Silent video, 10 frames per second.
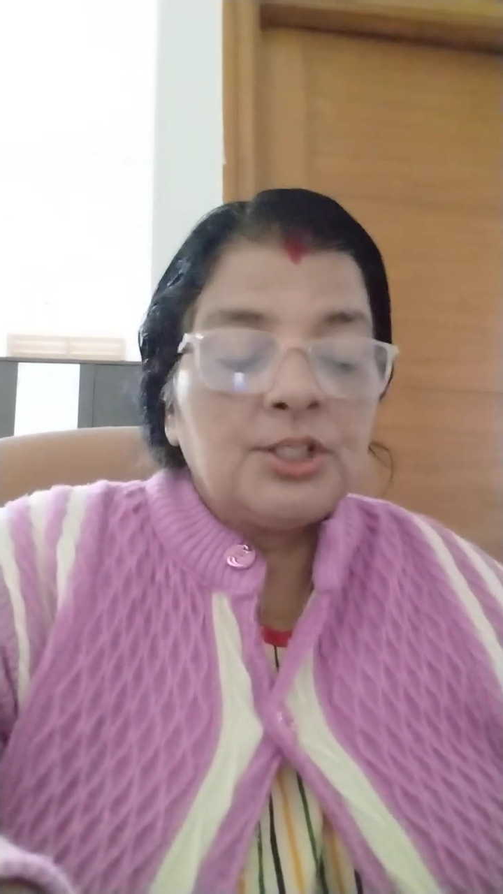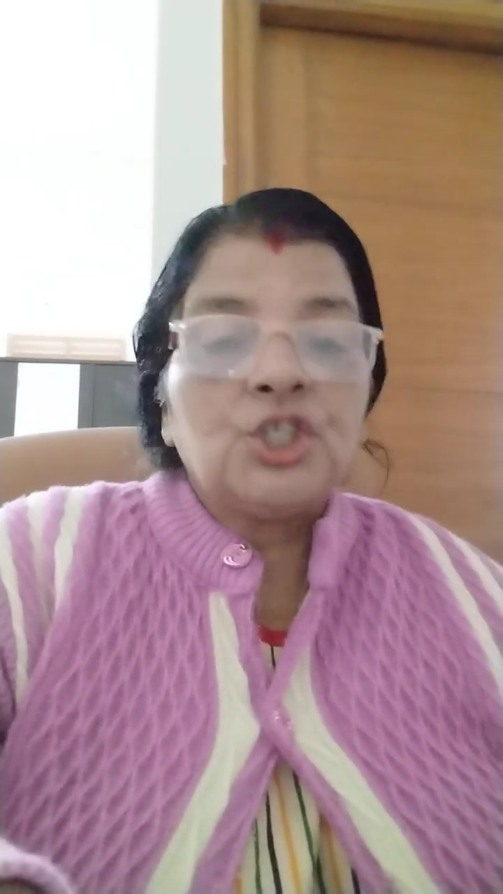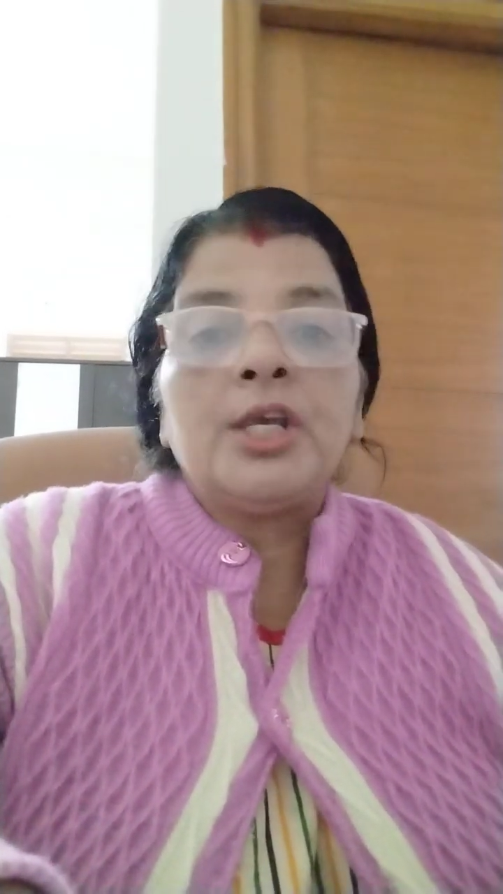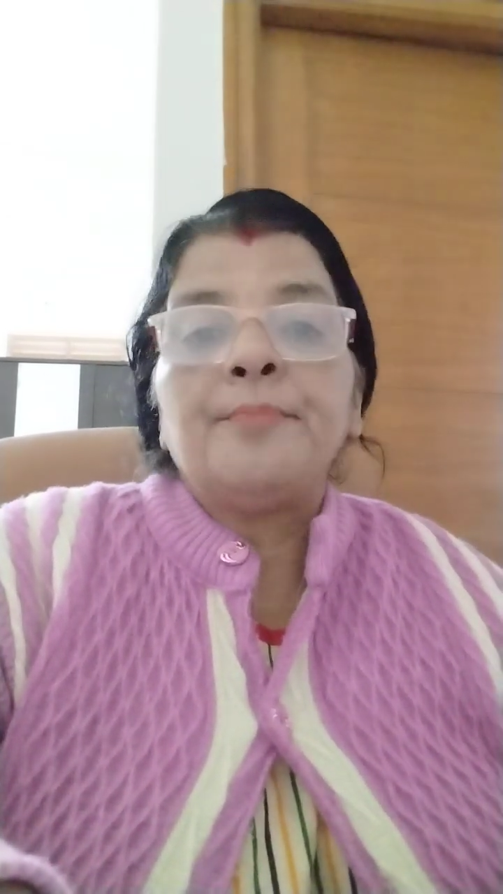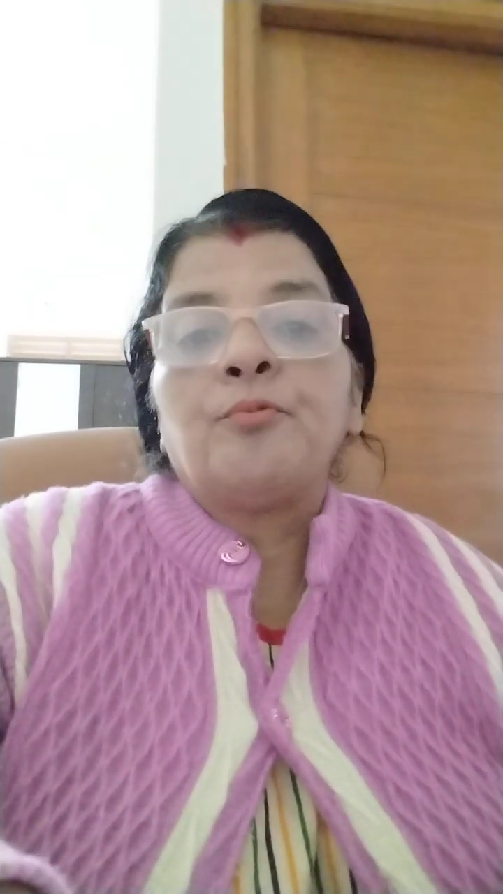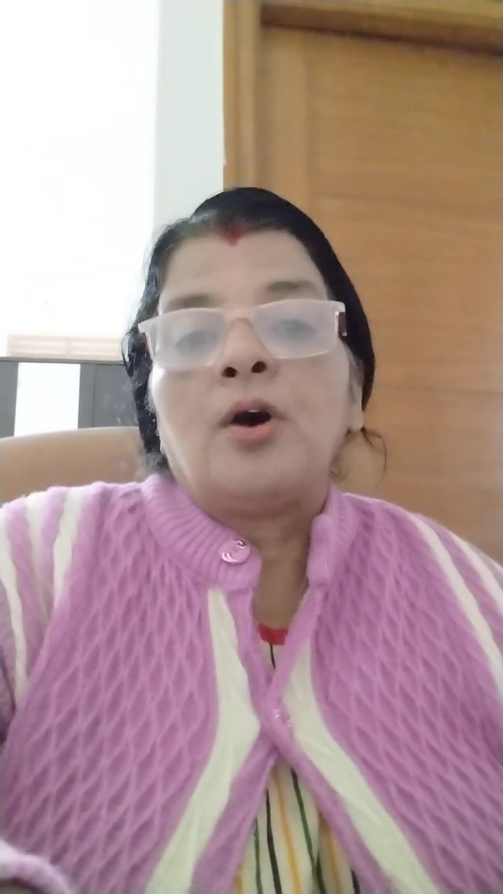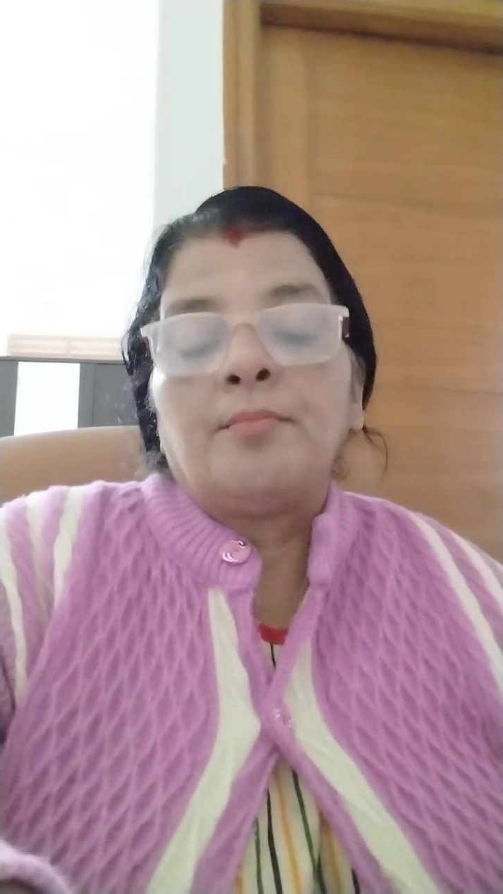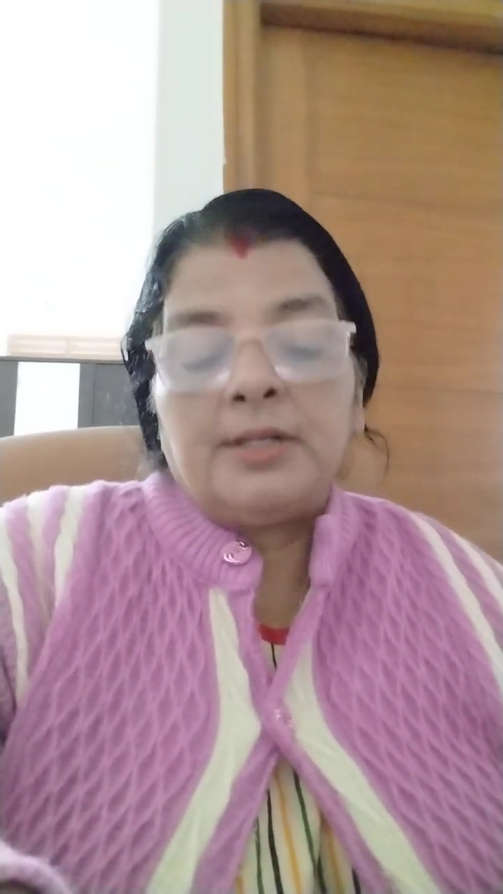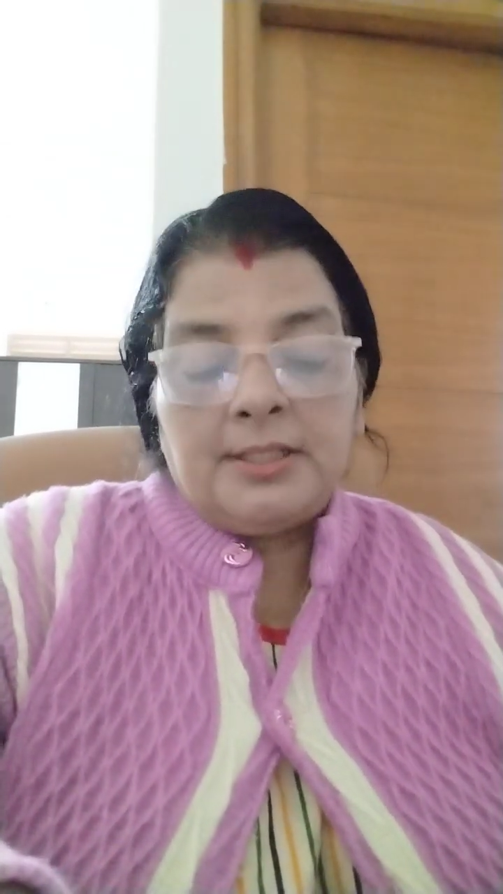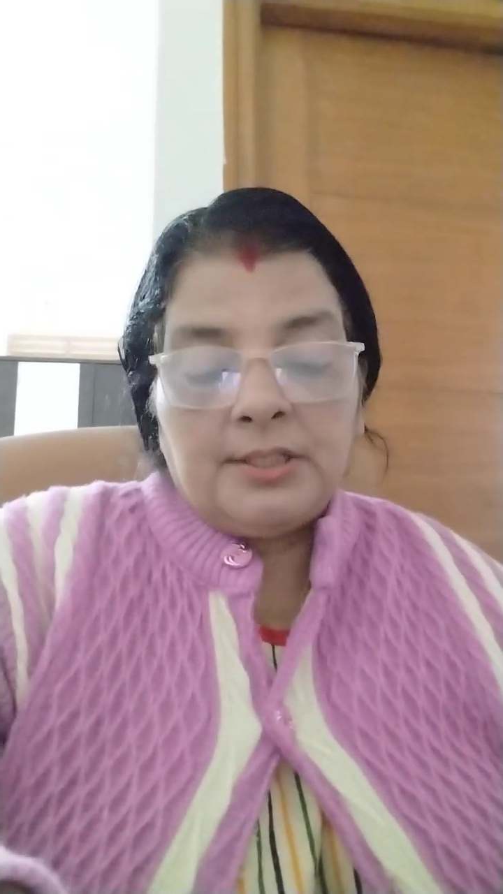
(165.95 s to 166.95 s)

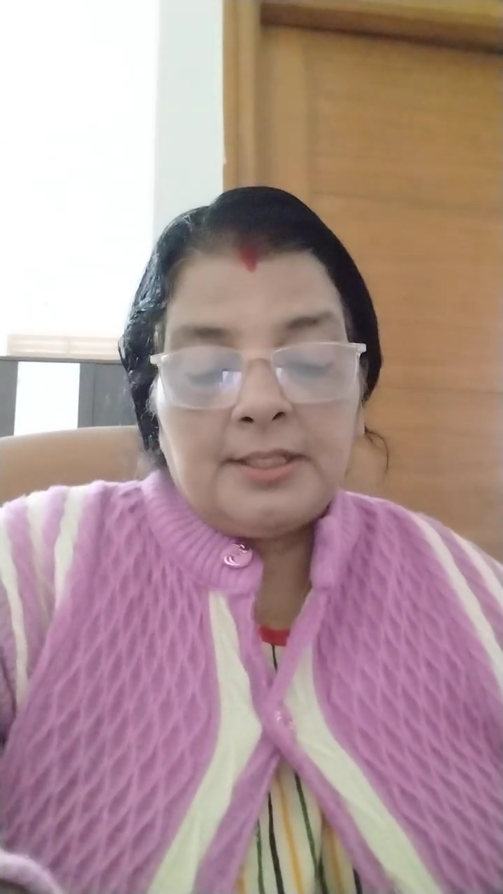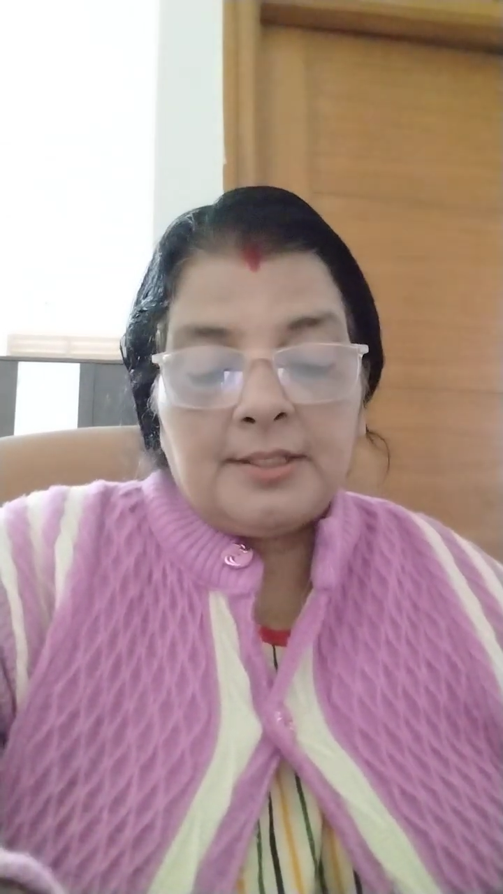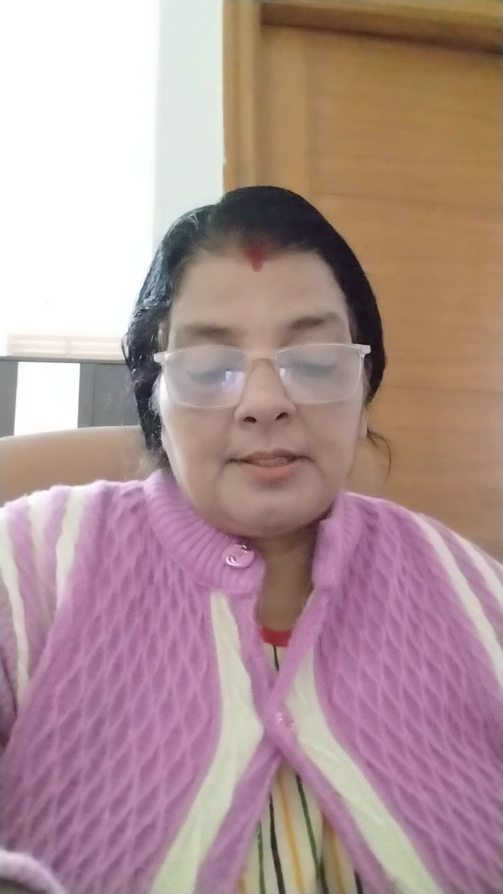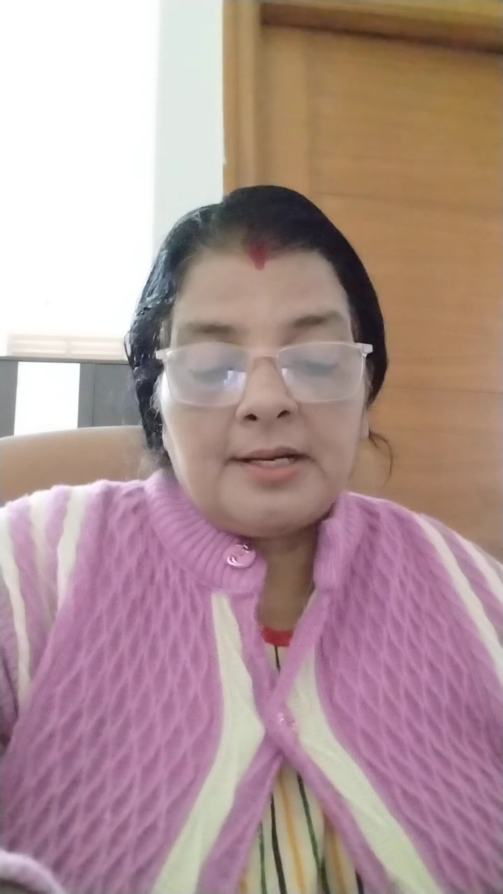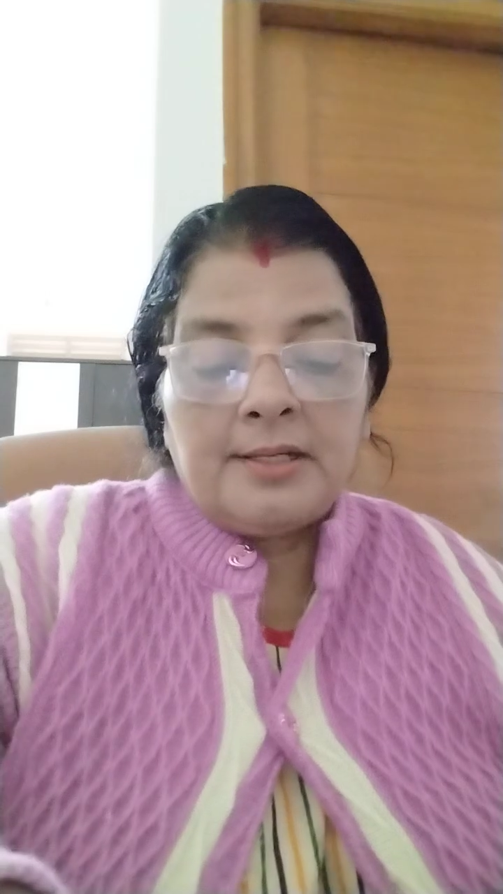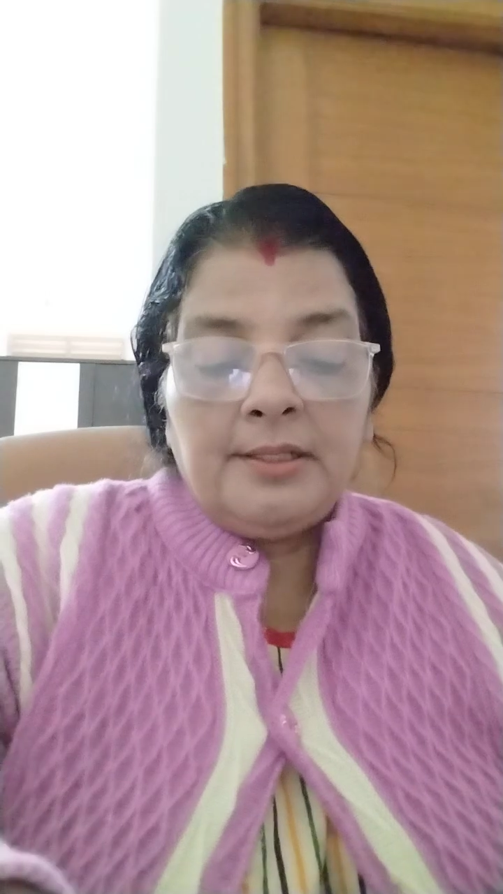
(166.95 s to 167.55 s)
tapeworm, etc.